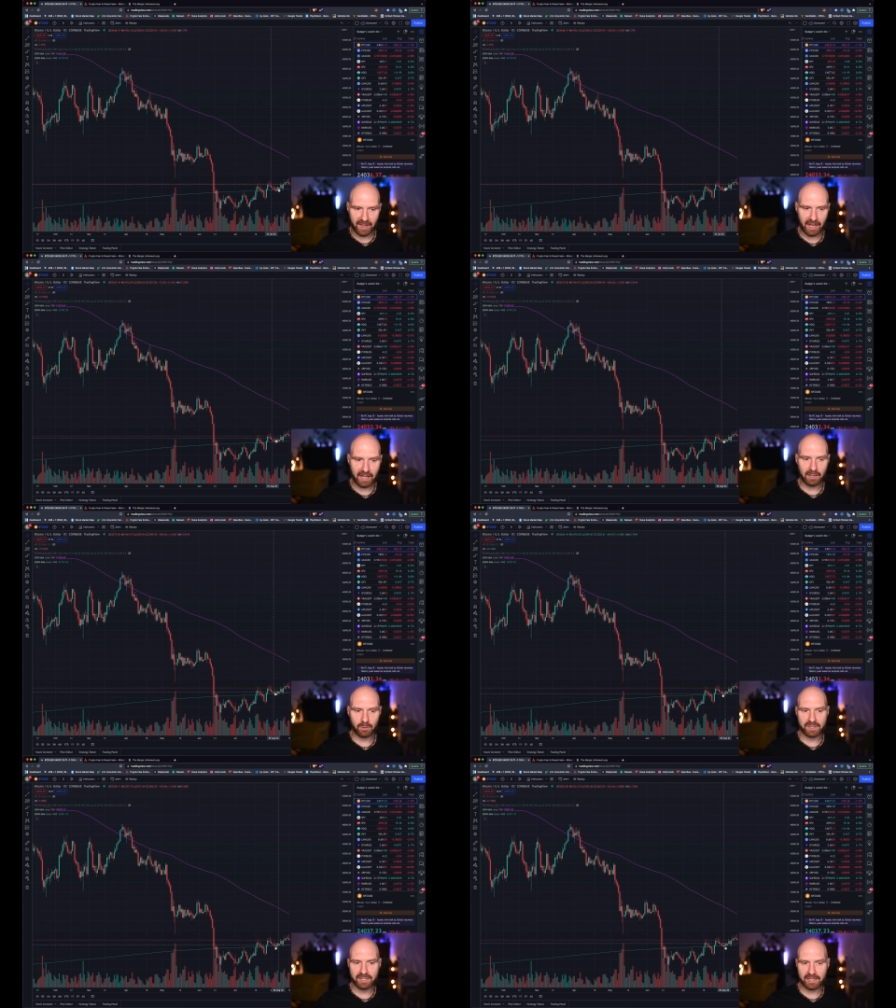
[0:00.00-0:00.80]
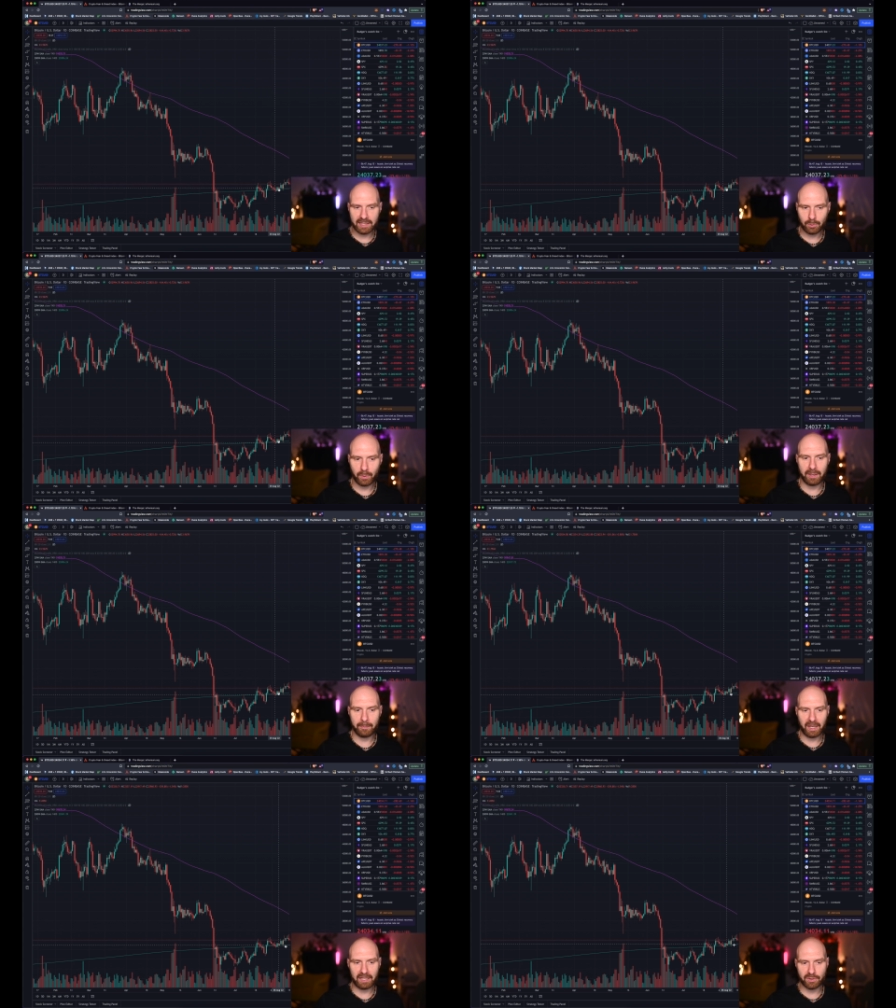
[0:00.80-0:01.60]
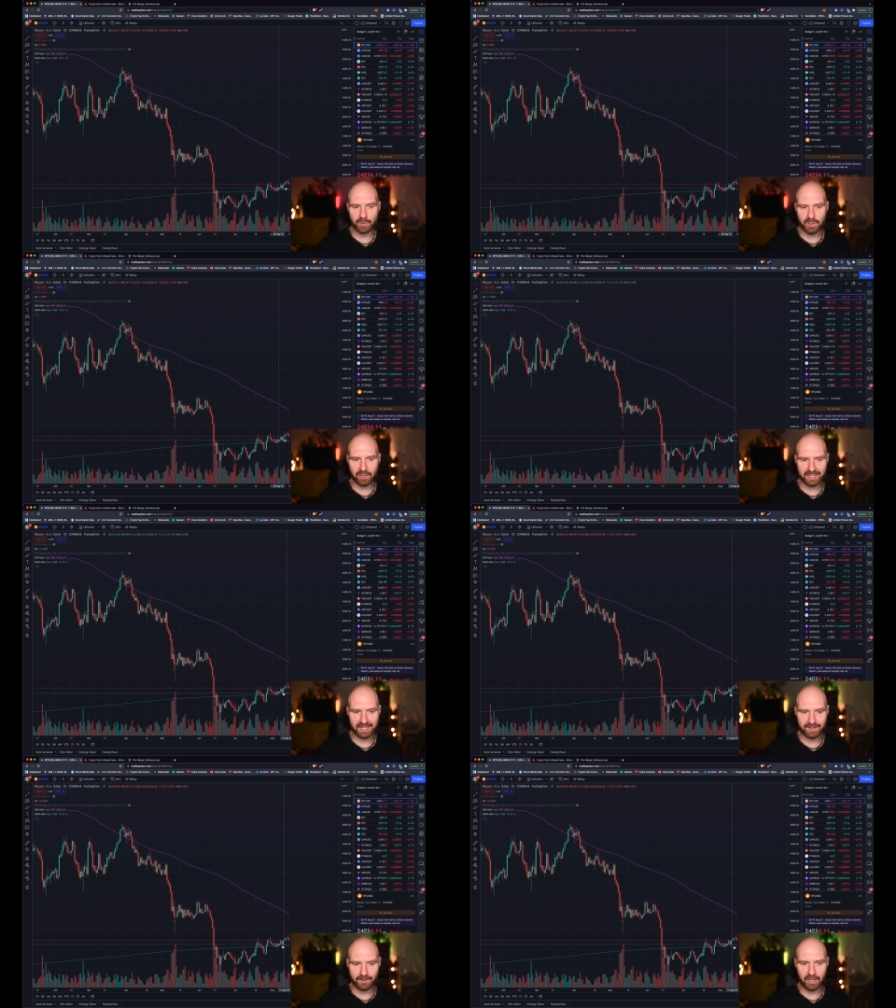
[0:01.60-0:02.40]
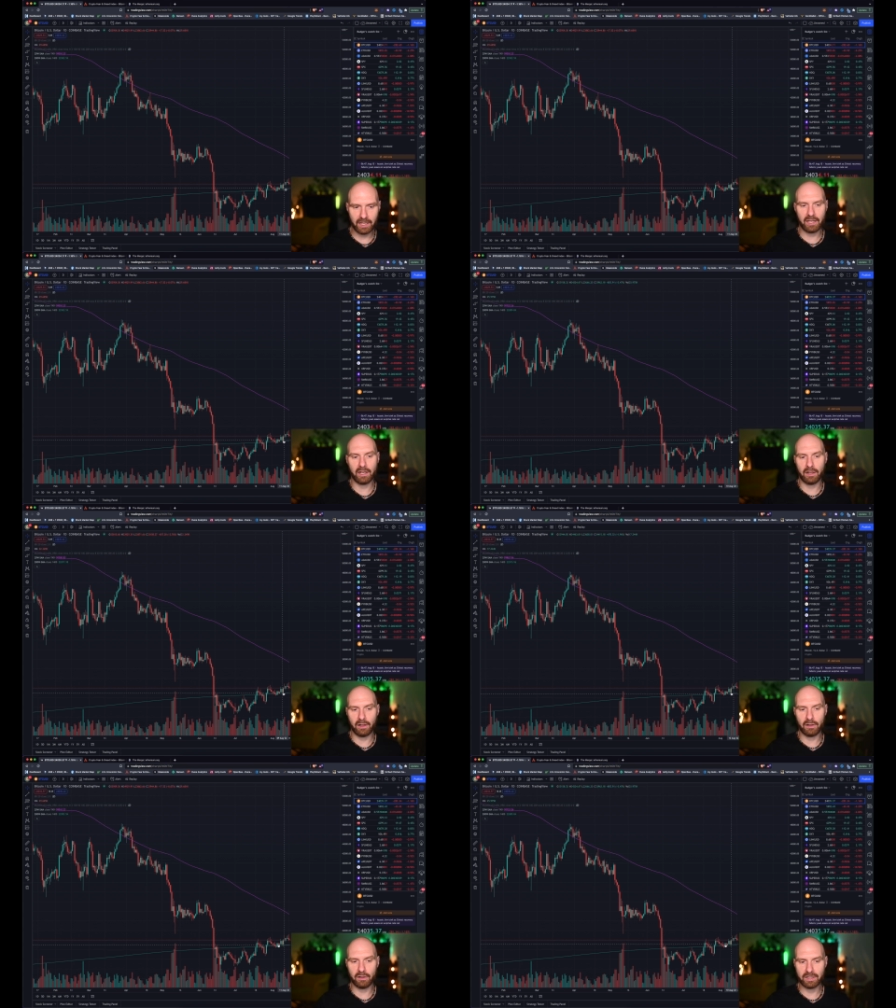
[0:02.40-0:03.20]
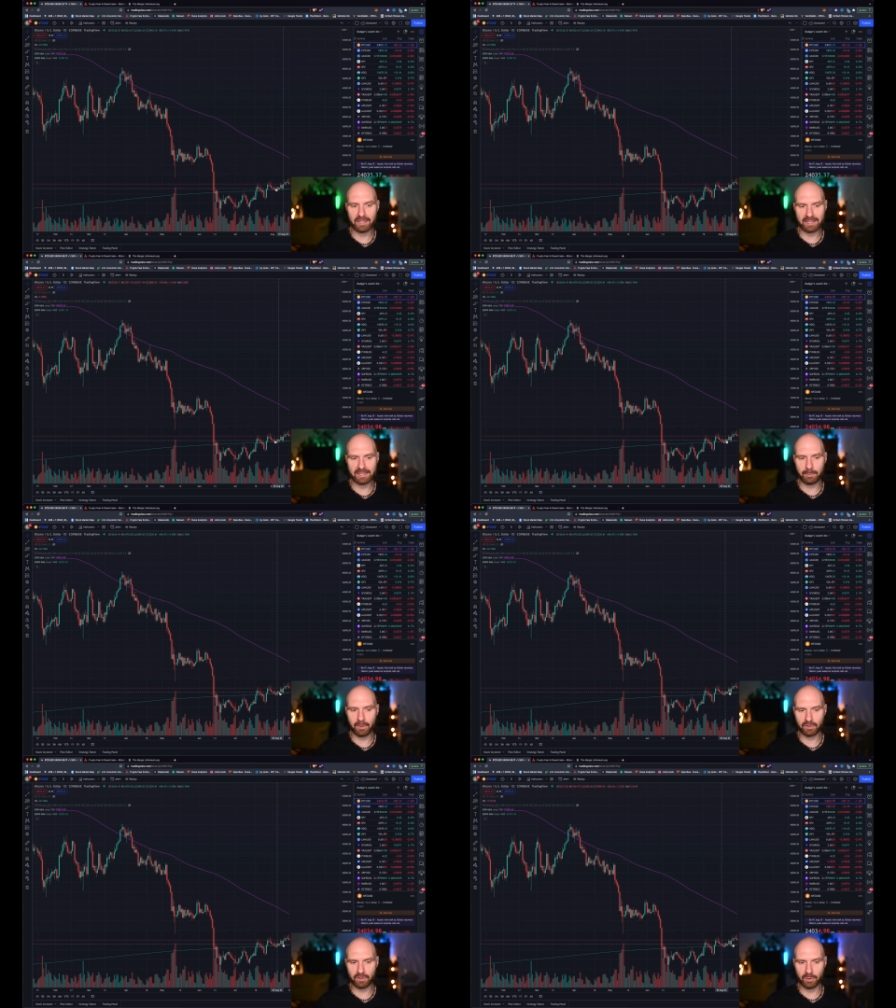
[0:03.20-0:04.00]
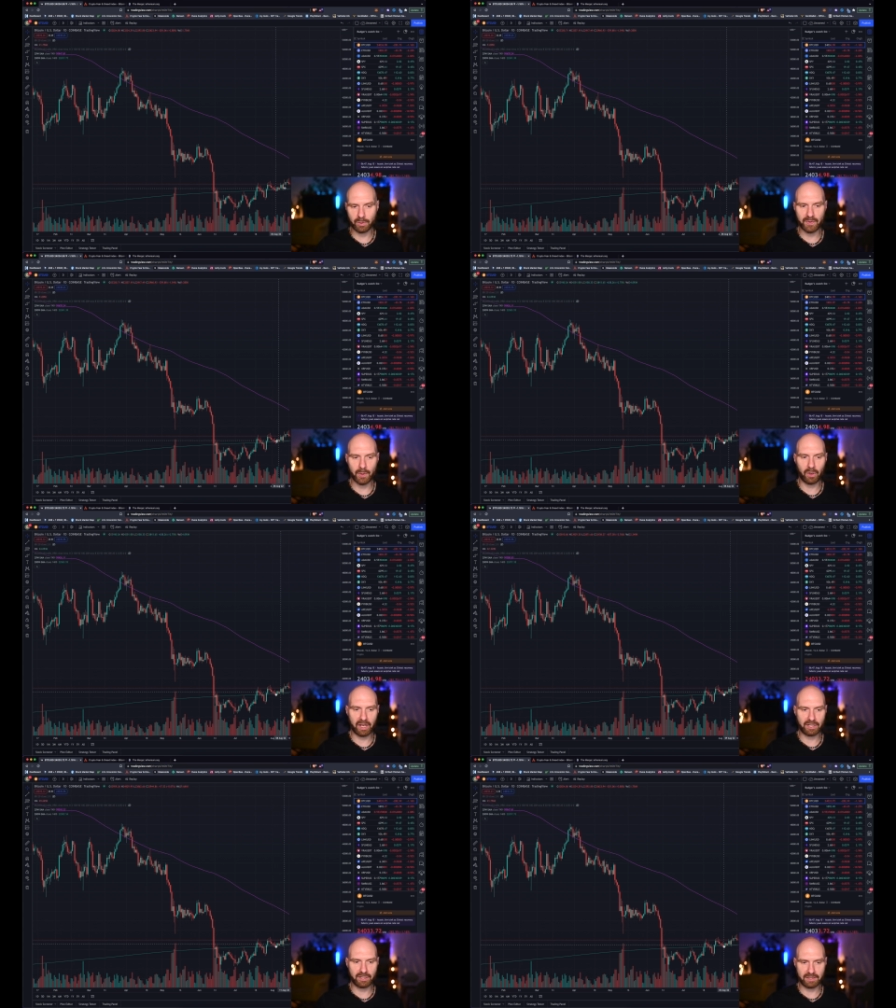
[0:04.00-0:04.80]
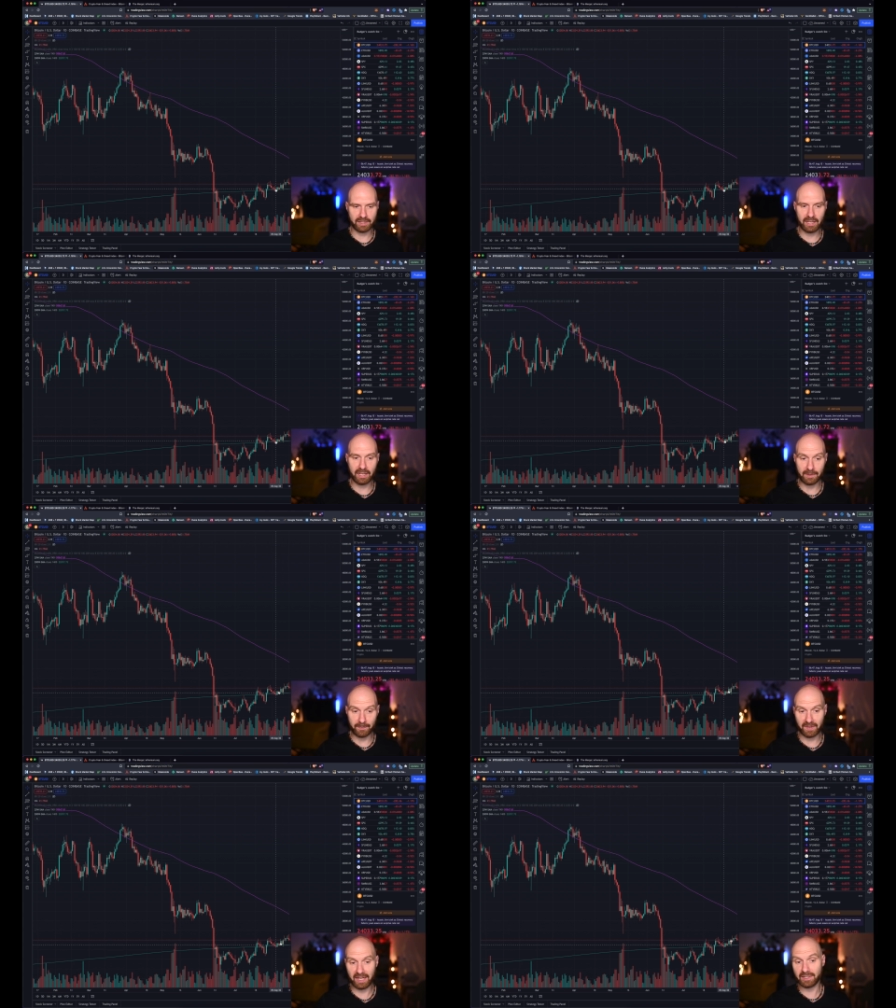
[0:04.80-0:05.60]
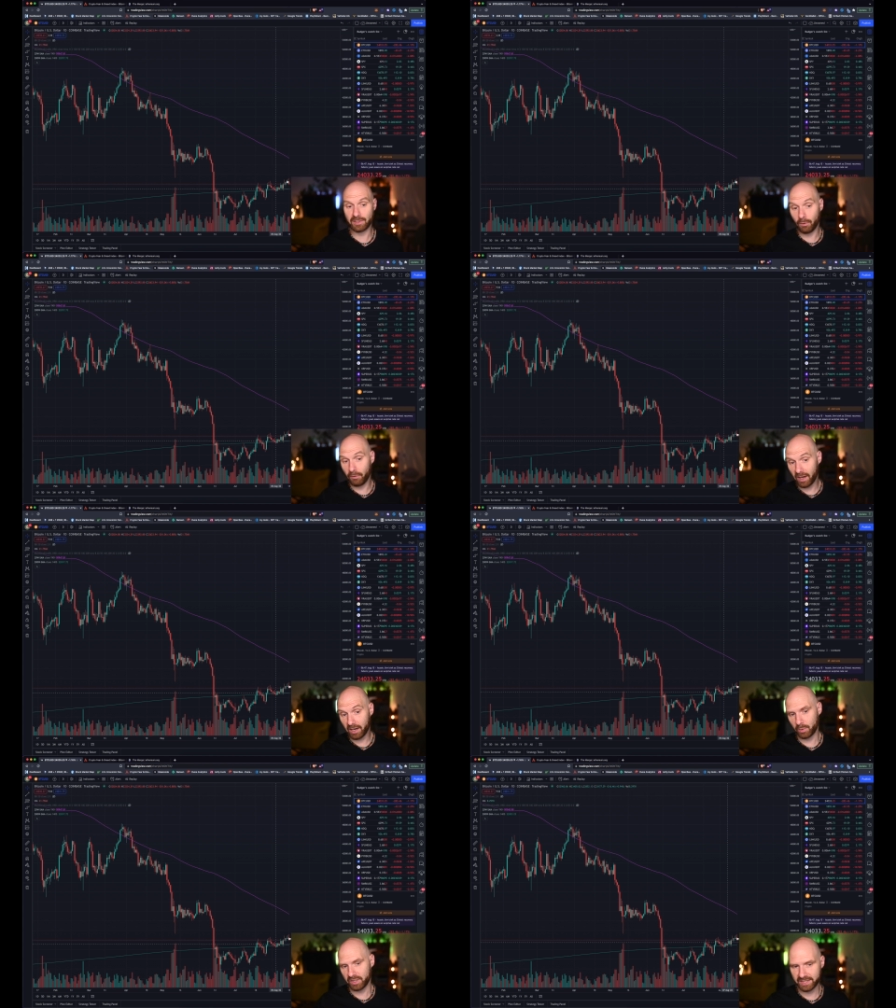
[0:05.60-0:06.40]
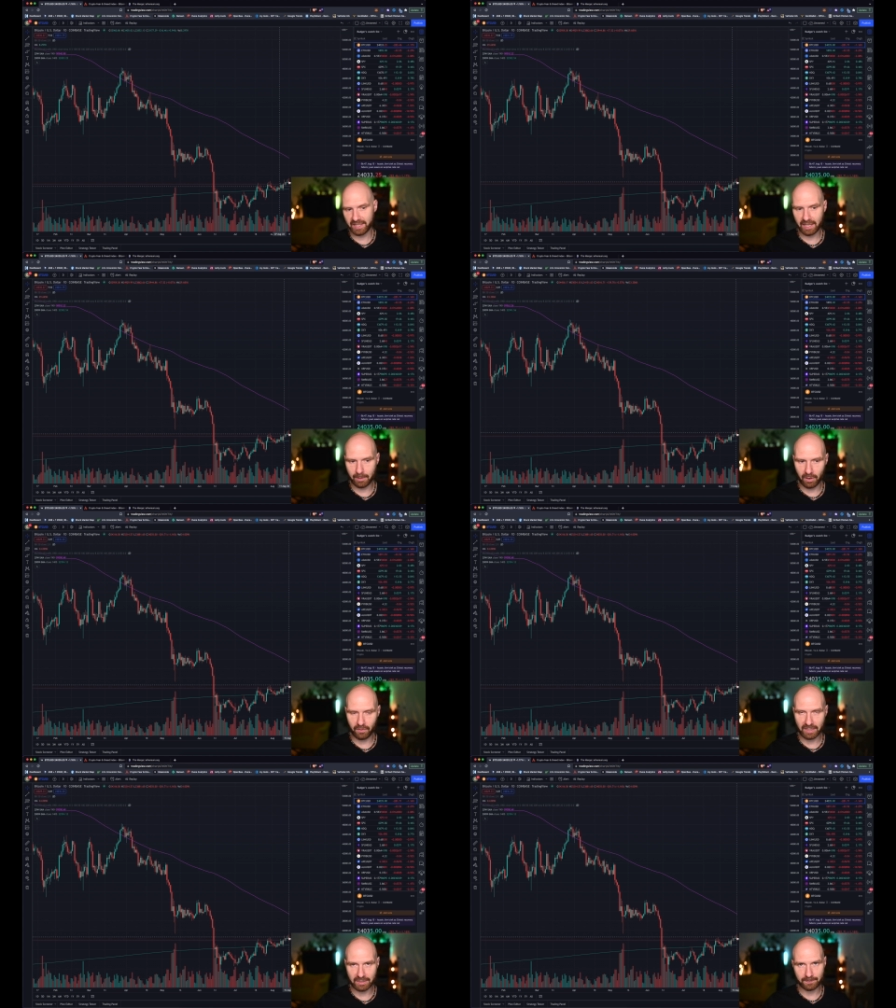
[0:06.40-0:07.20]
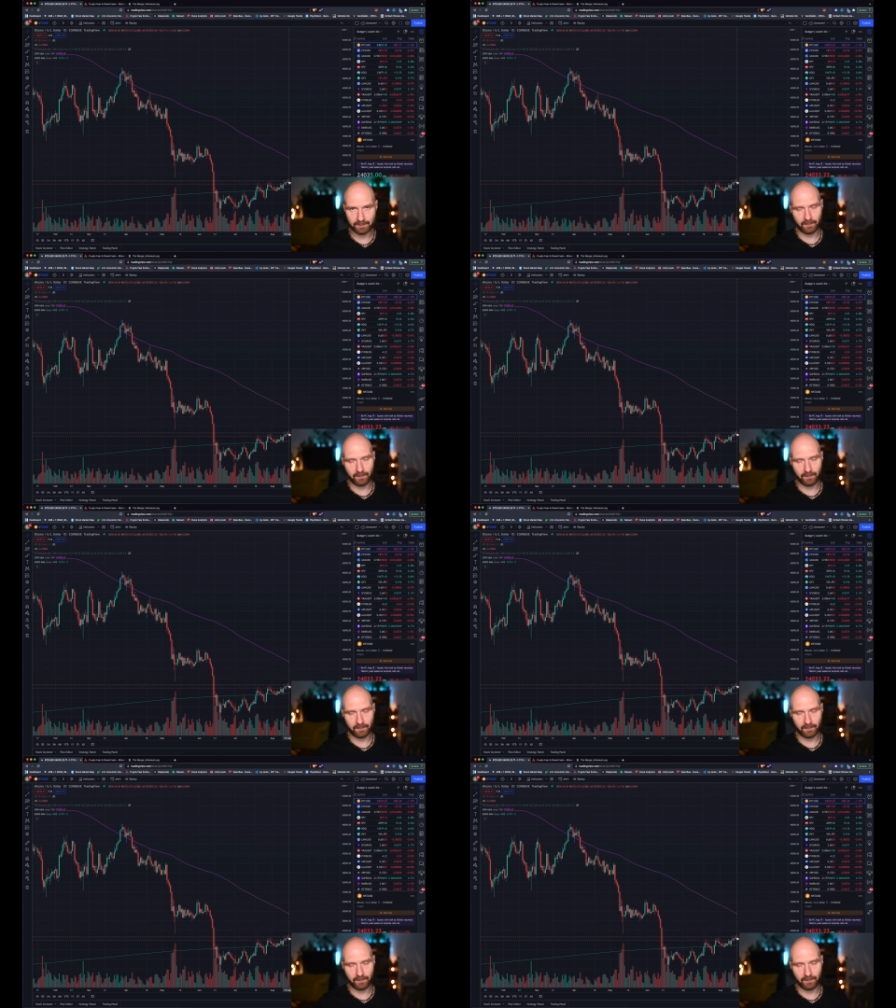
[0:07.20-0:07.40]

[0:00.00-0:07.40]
and I would say that we managed to successfully hold it as support on those few occasions here. And so far, we're staying above it.